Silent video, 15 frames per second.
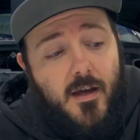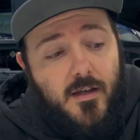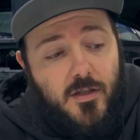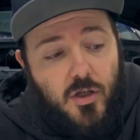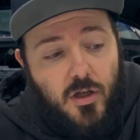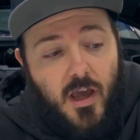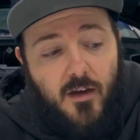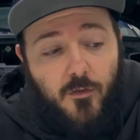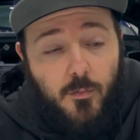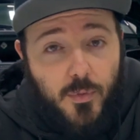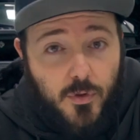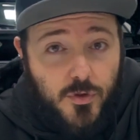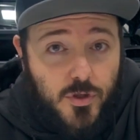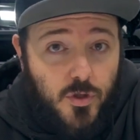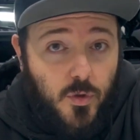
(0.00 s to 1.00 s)
So you have a
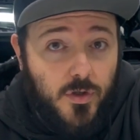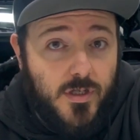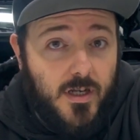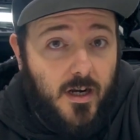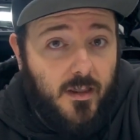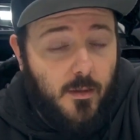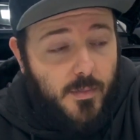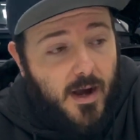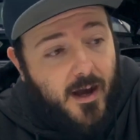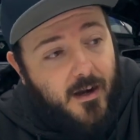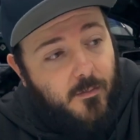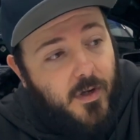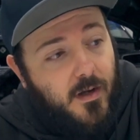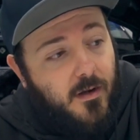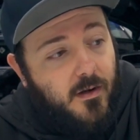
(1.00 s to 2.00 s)
boost source down the
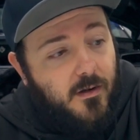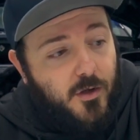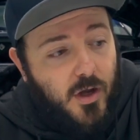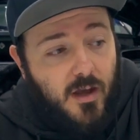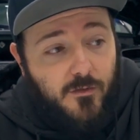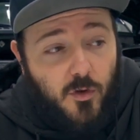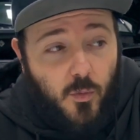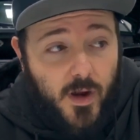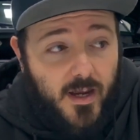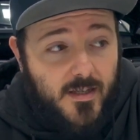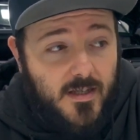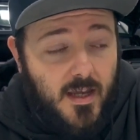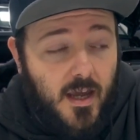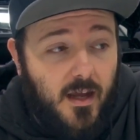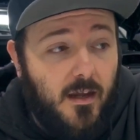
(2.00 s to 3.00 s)
bottom here, you have your
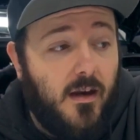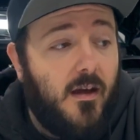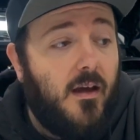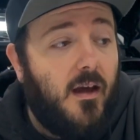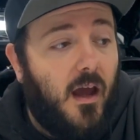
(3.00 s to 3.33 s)
wastegate,